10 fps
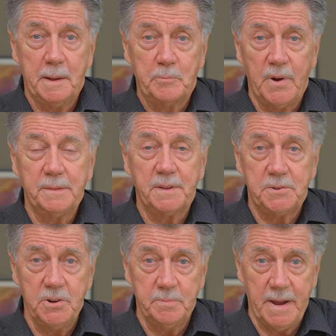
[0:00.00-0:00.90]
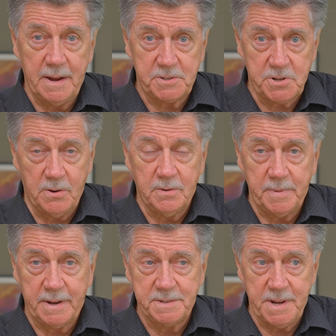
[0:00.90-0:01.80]
bring the cue back slow,
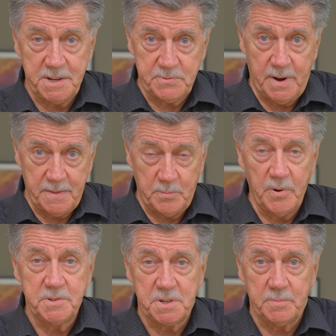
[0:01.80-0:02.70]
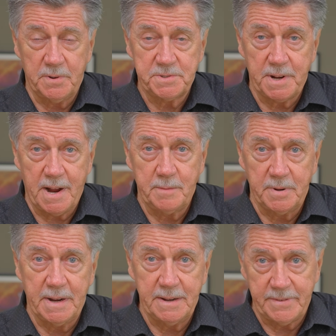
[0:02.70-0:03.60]
because that's one of the principles that I
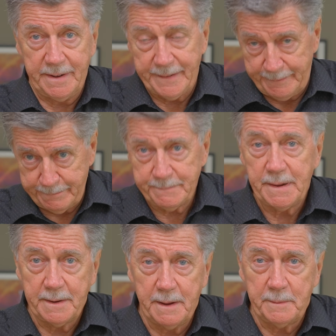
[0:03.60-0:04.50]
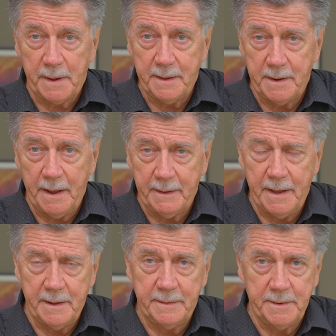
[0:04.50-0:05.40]
believe in, like
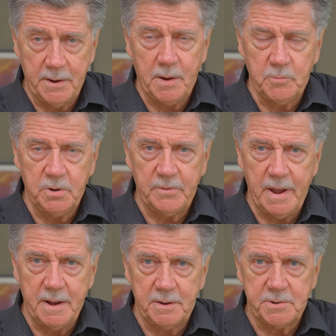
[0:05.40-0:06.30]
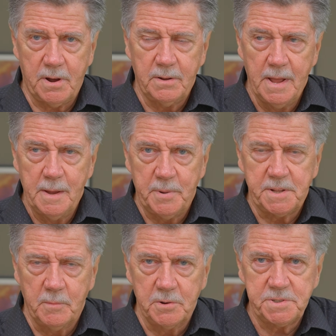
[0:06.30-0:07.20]
not move your head at all. But
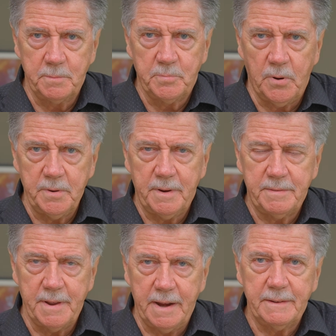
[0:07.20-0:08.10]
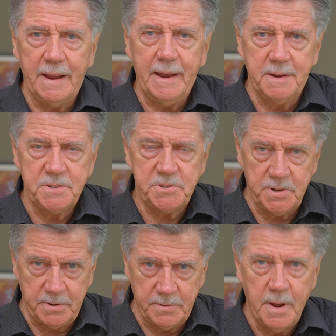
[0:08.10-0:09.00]
the most important thing is
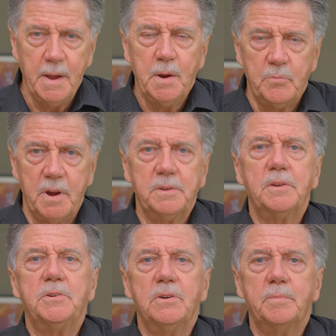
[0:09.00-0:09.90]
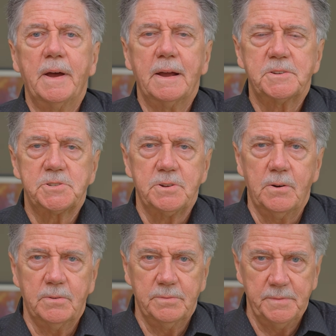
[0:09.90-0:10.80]
to bring your cue back
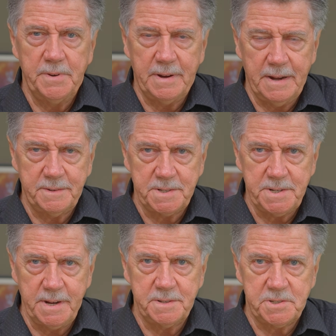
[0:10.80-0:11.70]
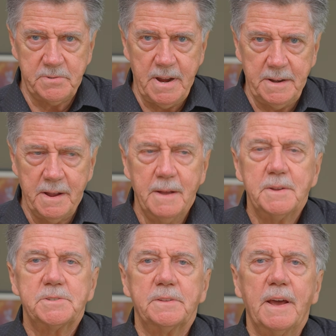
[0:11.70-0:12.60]
slow. You get to see it straight,
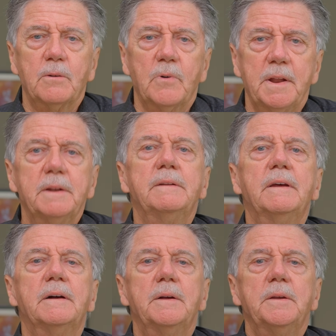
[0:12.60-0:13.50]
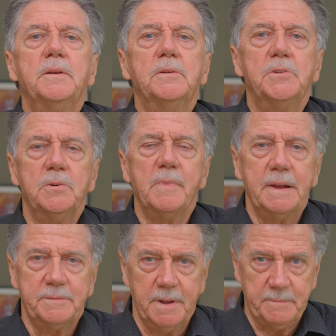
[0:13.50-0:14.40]
so that when you do
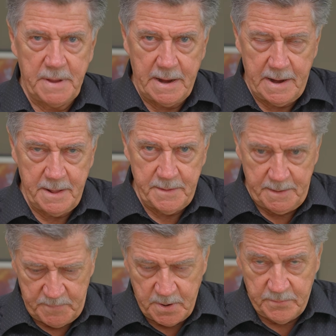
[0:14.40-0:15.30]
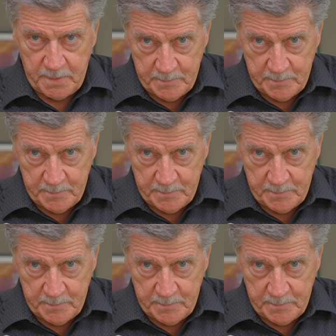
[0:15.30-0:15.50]
make the from